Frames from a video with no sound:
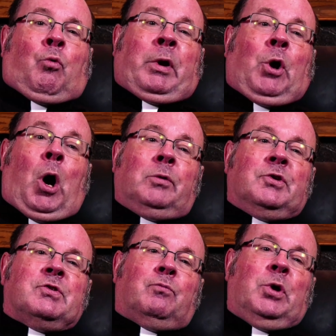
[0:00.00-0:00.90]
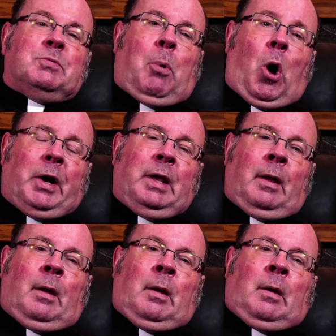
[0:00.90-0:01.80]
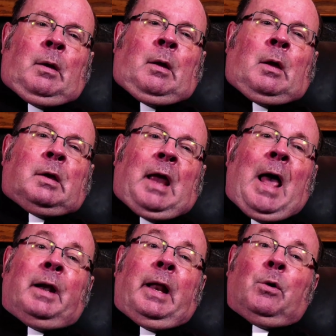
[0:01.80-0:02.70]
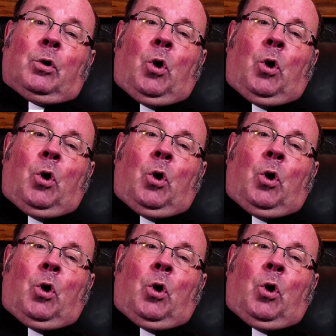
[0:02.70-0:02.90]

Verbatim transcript: Regardless of which party, candidate,